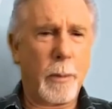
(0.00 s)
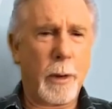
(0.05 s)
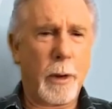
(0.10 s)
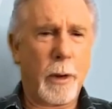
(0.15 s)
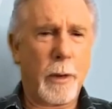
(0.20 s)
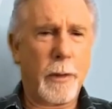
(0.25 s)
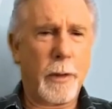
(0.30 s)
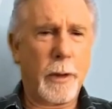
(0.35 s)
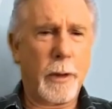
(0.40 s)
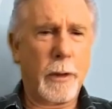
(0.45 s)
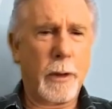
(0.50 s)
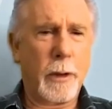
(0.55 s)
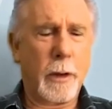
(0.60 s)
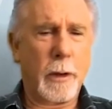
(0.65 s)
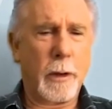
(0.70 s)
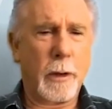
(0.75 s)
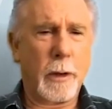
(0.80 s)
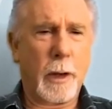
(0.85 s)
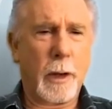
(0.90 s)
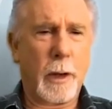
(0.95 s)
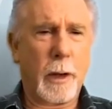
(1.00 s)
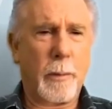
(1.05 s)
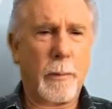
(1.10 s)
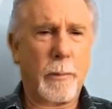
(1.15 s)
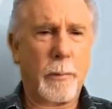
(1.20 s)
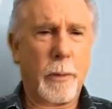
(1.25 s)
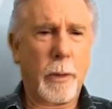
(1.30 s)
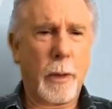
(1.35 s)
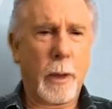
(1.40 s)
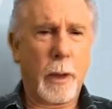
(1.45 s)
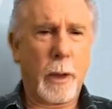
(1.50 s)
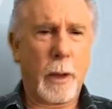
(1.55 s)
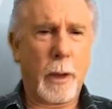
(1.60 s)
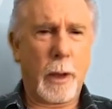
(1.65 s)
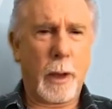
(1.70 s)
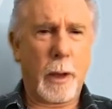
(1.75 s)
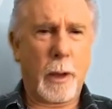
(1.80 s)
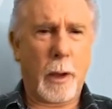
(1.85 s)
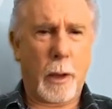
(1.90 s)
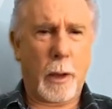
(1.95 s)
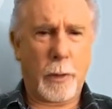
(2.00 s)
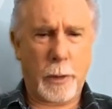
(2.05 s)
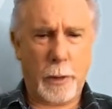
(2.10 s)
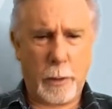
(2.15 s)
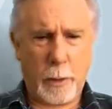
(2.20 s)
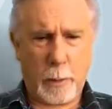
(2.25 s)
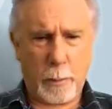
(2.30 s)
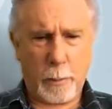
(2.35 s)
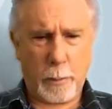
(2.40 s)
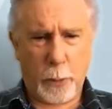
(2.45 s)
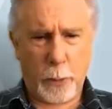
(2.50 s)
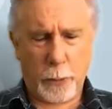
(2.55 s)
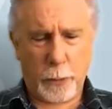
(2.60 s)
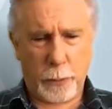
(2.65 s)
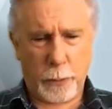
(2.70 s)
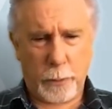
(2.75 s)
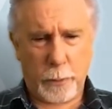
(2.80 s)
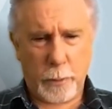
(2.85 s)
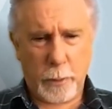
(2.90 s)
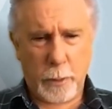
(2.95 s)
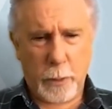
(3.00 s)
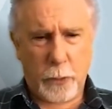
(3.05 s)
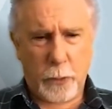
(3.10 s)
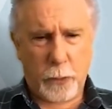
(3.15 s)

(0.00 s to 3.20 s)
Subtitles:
But I think that the important